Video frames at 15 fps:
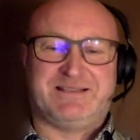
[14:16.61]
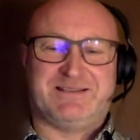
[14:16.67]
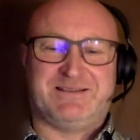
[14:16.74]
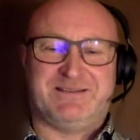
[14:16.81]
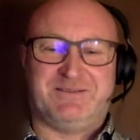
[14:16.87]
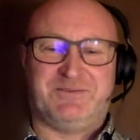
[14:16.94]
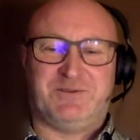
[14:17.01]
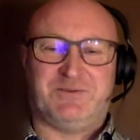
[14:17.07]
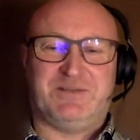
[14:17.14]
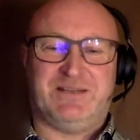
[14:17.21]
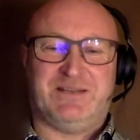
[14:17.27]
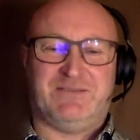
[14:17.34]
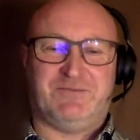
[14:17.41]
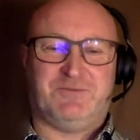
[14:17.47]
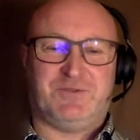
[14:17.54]
you
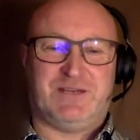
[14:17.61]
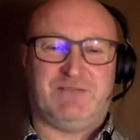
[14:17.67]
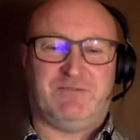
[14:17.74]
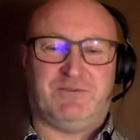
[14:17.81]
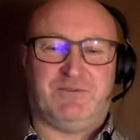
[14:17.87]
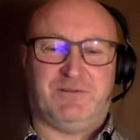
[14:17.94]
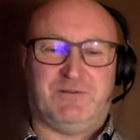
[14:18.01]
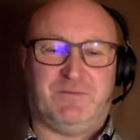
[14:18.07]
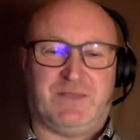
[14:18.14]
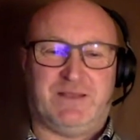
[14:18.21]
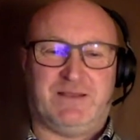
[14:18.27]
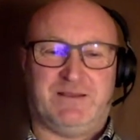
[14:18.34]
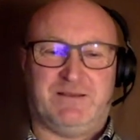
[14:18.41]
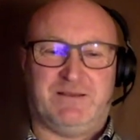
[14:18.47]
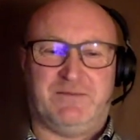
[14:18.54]
don't have to travel
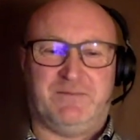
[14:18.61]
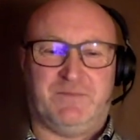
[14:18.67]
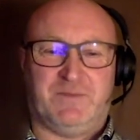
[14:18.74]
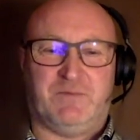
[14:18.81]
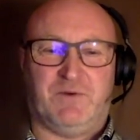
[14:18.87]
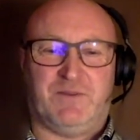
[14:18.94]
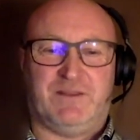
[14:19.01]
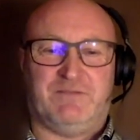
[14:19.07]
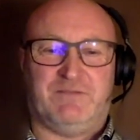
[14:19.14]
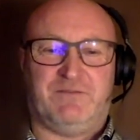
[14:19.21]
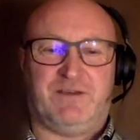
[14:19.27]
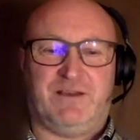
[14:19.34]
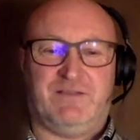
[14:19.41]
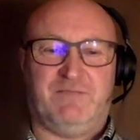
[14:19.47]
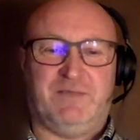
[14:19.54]
more than
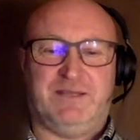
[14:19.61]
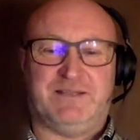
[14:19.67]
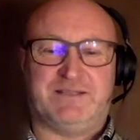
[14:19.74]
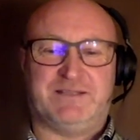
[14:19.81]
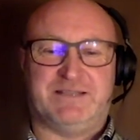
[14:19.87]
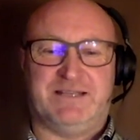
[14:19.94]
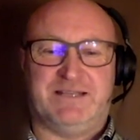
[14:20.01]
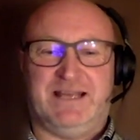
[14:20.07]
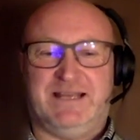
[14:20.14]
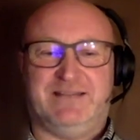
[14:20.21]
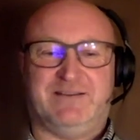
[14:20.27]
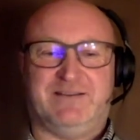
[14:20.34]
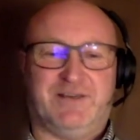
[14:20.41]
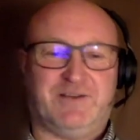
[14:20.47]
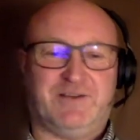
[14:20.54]
5 minutes in
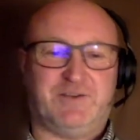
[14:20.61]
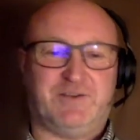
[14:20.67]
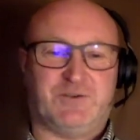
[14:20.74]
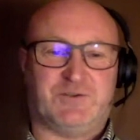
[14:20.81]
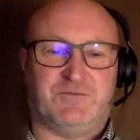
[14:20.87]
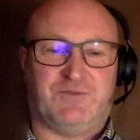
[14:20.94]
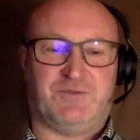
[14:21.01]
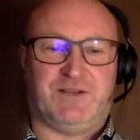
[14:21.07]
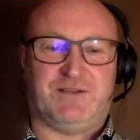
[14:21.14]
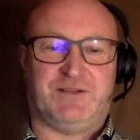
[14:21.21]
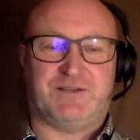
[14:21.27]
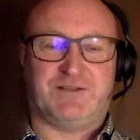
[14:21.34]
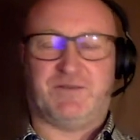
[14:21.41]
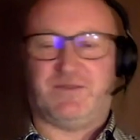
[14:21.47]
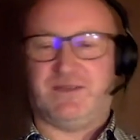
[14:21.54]
any directions to
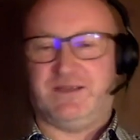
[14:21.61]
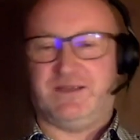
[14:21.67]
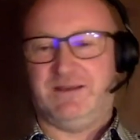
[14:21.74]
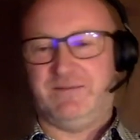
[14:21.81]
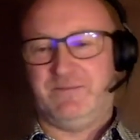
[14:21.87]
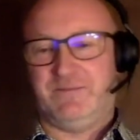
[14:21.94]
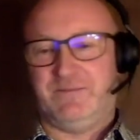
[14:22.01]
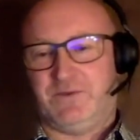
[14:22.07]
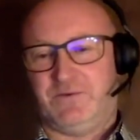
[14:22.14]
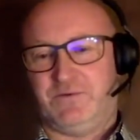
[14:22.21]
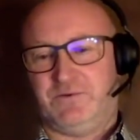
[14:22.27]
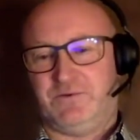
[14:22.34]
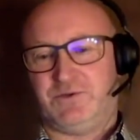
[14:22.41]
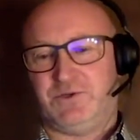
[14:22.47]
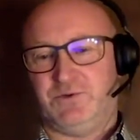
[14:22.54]
find something
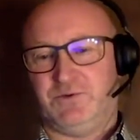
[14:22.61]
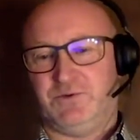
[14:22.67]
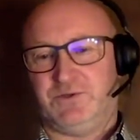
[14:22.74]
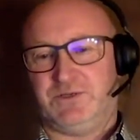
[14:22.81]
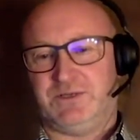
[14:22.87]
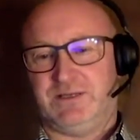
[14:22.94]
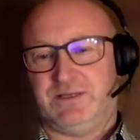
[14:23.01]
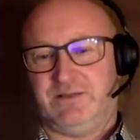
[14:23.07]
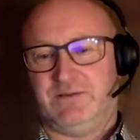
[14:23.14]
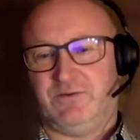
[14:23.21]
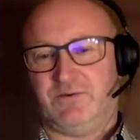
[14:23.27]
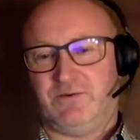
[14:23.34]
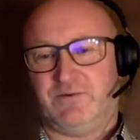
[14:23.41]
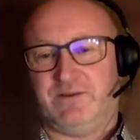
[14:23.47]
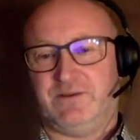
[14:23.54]
to shoot
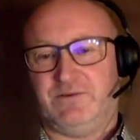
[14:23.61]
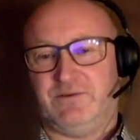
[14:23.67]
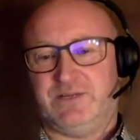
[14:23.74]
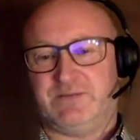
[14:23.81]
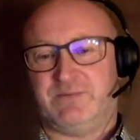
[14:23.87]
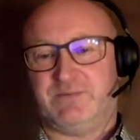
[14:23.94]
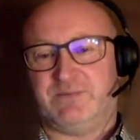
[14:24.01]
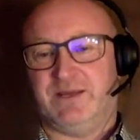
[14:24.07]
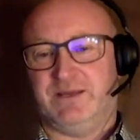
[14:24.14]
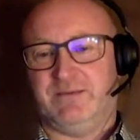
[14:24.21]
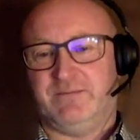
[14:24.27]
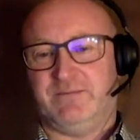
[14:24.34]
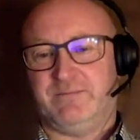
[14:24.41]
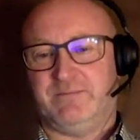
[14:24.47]
in Norway during spring.